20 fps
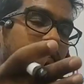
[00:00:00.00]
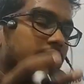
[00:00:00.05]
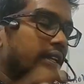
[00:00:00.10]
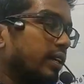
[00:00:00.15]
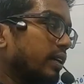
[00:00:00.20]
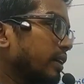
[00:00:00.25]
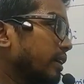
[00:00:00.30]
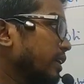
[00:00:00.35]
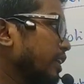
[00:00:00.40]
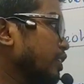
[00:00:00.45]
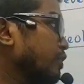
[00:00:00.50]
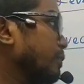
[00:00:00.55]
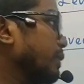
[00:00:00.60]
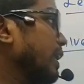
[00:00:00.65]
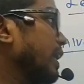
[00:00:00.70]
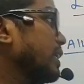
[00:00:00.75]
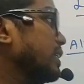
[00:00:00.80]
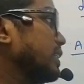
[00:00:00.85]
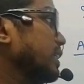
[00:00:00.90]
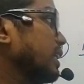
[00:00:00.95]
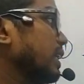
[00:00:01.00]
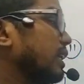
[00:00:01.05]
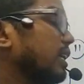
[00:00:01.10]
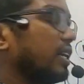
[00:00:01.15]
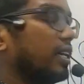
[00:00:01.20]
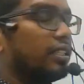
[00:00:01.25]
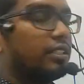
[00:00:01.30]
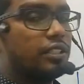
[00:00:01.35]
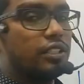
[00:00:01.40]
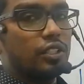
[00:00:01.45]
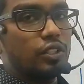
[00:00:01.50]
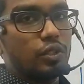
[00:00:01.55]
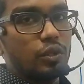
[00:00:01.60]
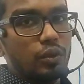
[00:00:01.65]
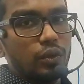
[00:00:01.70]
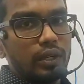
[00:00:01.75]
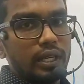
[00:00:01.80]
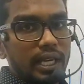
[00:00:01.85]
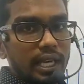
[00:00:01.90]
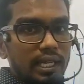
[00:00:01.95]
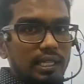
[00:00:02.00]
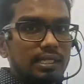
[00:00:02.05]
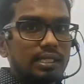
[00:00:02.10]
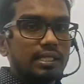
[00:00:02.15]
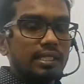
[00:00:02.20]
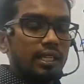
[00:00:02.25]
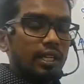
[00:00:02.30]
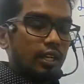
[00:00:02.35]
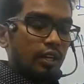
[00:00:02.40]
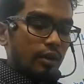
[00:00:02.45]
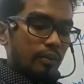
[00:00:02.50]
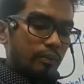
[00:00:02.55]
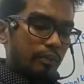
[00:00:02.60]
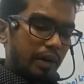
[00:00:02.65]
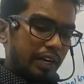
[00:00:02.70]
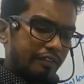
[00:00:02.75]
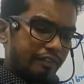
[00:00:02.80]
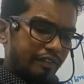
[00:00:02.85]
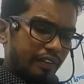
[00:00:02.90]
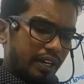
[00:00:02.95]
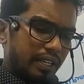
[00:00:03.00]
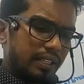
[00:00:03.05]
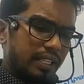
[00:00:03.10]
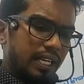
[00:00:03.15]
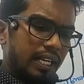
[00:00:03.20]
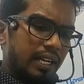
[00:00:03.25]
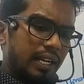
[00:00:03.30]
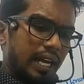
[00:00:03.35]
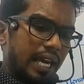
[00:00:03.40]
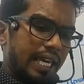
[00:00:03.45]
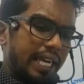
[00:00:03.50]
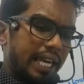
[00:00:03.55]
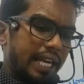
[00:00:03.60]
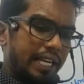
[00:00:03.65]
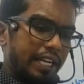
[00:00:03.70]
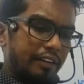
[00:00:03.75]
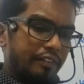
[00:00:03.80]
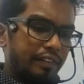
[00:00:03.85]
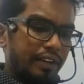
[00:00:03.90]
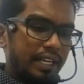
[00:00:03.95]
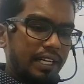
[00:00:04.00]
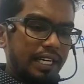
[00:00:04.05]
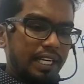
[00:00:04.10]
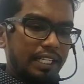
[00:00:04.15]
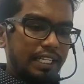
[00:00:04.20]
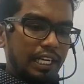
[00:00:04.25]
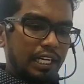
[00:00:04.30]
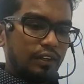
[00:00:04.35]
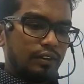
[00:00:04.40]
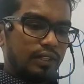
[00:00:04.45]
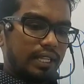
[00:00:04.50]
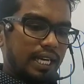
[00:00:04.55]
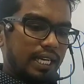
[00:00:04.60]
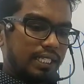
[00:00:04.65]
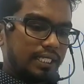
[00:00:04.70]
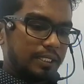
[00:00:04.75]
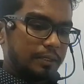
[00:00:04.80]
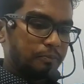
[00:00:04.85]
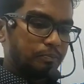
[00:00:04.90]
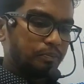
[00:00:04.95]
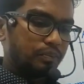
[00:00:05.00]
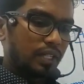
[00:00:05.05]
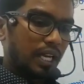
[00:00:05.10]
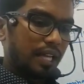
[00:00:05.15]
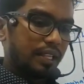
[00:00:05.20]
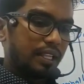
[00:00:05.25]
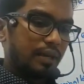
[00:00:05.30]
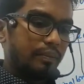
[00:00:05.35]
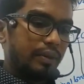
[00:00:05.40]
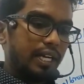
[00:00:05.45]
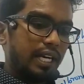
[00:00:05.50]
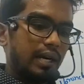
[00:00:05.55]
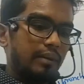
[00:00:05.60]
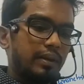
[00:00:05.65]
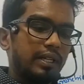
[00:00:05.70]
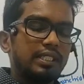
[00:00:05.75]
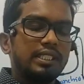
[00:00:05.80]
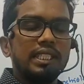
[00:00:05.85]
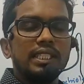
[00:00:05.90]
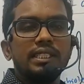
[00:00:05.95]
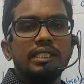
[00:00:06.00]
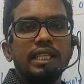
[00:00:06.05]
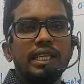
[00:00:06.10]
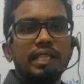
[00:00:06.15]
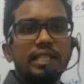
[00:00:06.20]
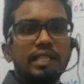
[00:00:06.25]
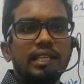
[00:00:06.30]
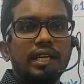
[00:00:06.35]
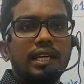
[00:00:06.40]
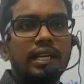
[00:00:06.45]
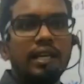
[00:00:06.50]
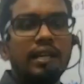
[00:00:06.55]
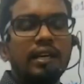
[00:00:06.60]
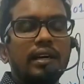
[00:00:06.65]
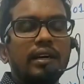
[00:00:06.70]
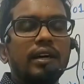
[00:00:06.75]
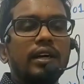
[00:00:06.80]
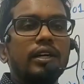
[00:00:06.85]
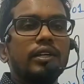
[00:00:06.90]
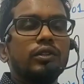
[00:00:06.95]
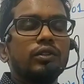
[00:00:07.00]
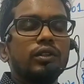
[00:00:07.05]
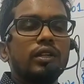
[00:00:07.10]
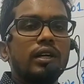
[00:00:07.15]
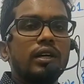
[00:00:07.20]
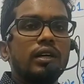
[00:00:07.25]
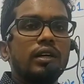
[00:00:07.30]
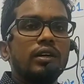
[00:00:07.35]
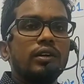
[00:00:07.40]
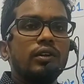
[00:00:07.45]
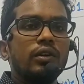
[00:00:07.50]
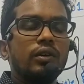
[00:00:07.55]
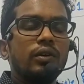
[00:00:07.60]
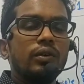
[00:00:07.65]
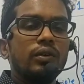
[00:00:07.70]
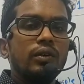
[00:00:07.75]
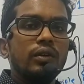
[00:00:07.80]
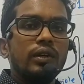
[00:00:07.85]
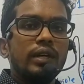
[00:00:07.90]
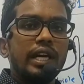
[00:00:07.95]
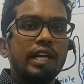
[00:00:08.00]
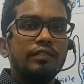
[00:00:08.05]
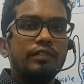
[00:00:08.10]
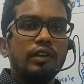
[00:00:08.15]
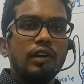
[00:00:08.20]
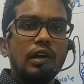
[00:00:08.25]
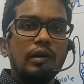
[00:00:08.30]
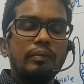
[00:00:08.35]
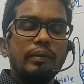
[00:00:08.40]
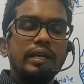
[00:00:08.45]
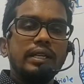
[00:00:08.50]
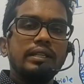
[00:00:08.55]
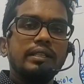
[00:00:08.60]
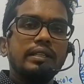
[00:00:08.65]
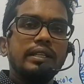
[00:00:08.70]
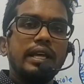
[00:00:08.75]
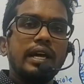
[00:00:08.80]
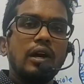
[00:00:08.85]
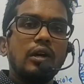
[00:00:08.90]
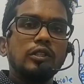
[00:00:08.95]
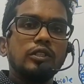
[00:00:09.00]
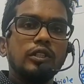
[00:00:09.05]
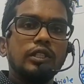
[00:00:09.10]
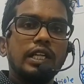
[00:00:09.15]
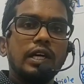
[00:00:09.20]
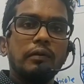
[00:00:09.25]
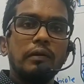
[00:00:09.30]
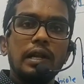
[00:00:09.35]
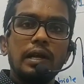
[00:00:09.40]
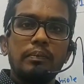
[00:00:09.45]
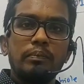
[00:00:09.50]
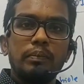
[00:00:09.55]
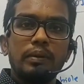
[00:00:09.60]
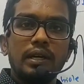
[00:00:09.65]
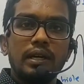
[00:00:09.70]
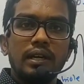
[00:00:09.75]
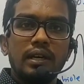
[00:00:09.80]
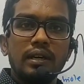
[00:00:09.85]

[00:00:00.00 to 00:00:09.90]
the respiration occurs through gills, but further I can definitely tell you that as they become adjusted to the environment, they also develop